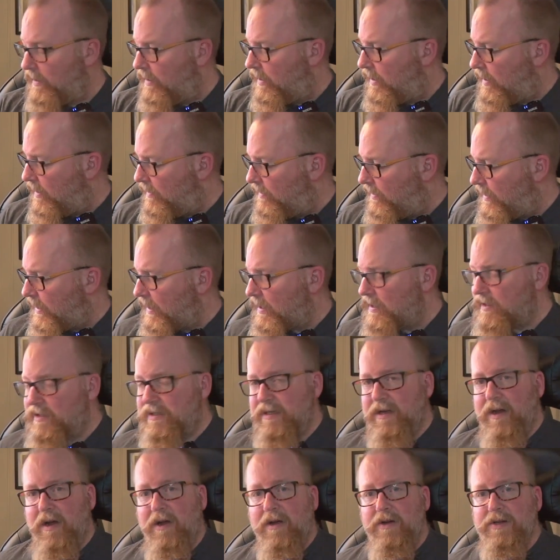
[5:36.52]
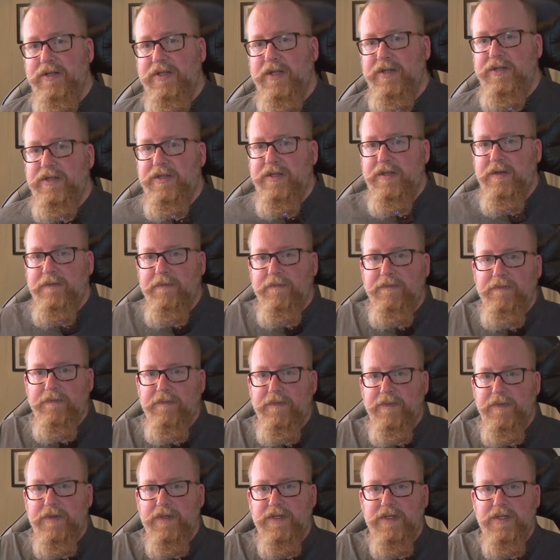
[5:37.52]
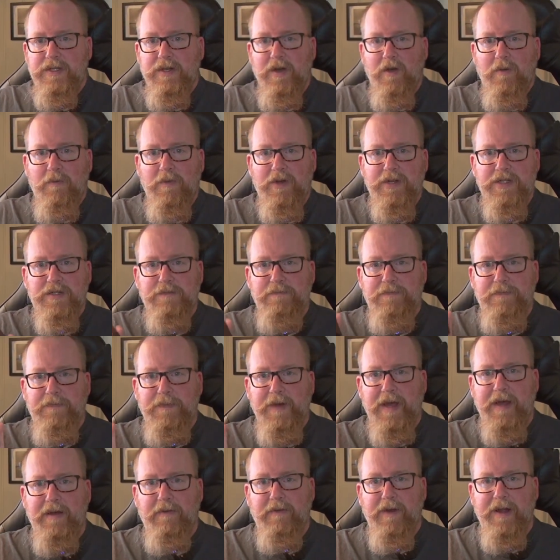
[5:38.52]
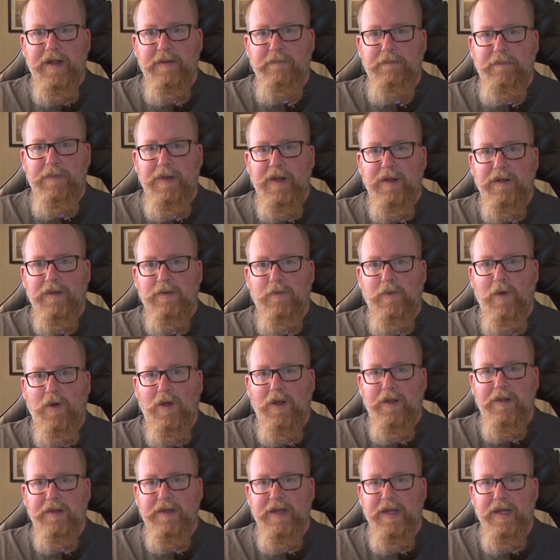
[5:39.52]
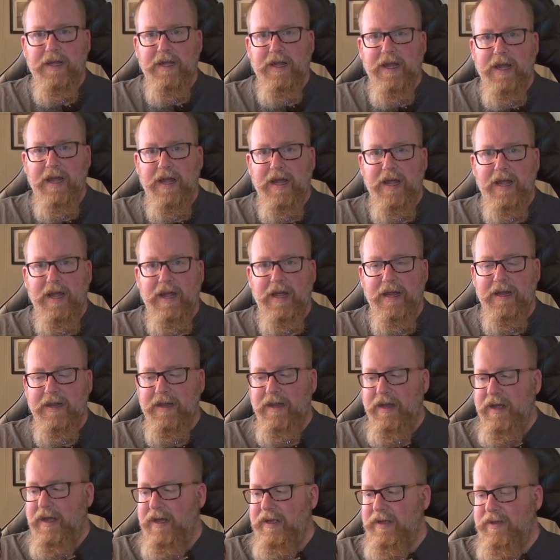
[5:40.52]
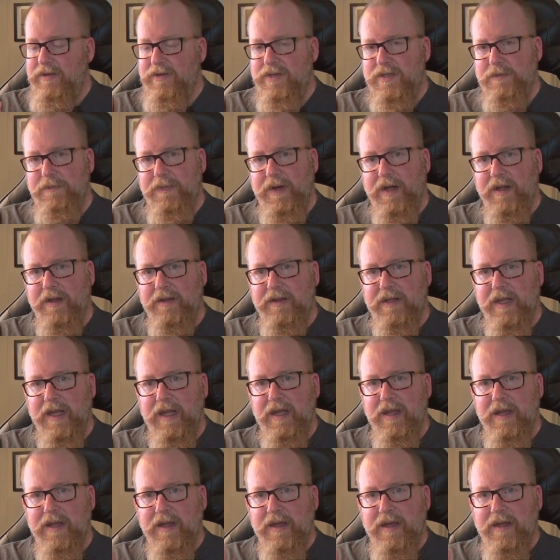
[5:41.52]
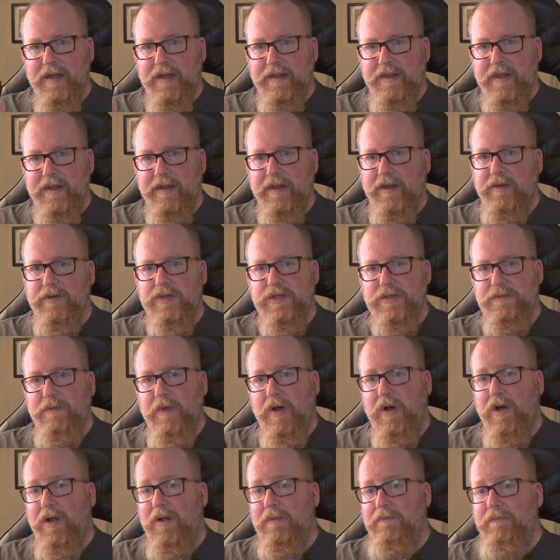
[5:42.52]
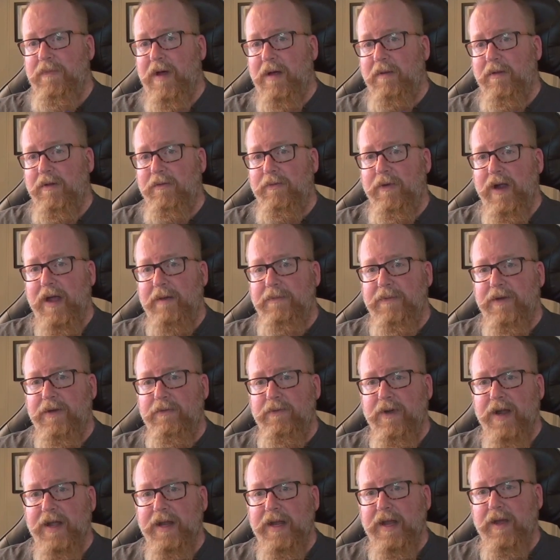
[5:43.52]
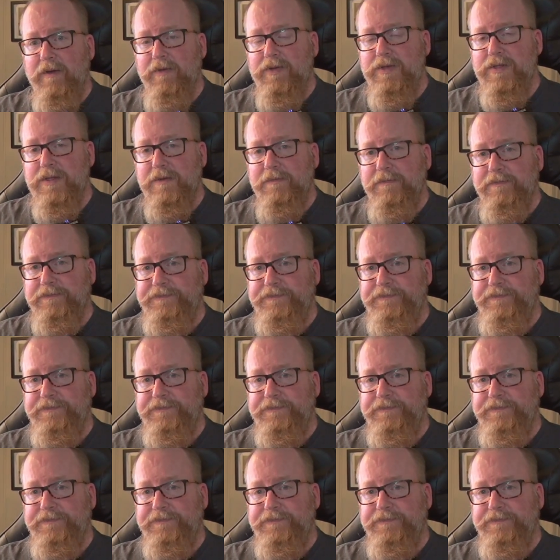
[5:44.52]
And these are just so much better in build quality and usability than those small bubble wrapped radios.